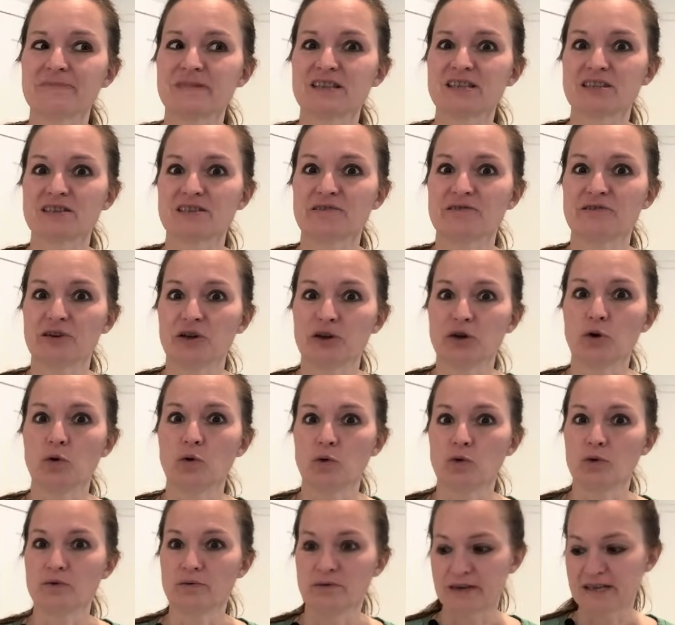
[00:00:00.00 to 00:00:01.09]
This is a very
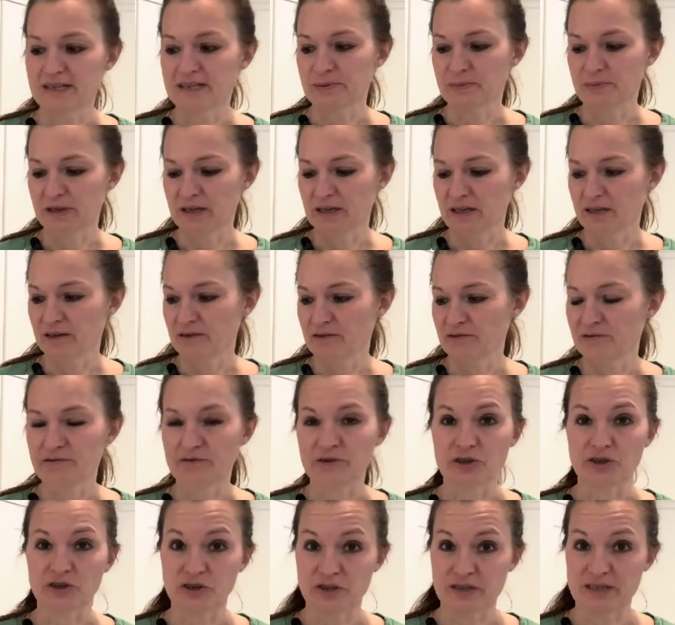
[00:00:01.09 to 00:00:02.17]
old recipe for
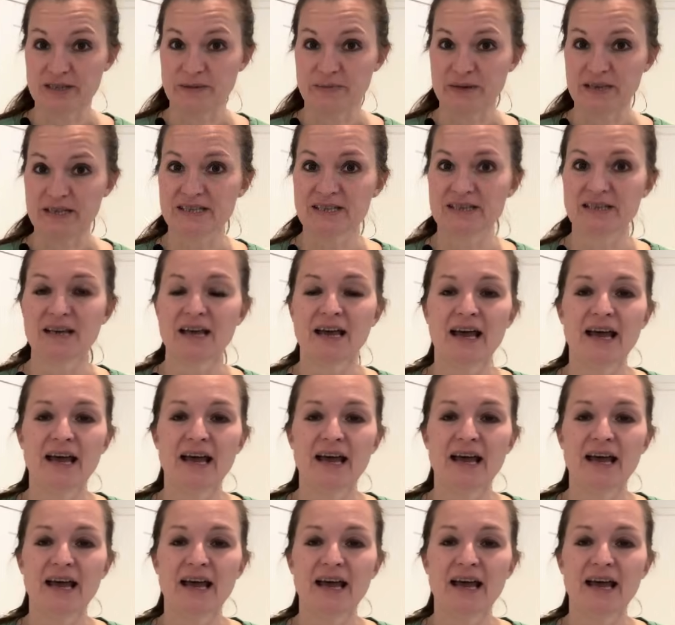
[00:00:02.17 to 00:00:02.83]
Christmas.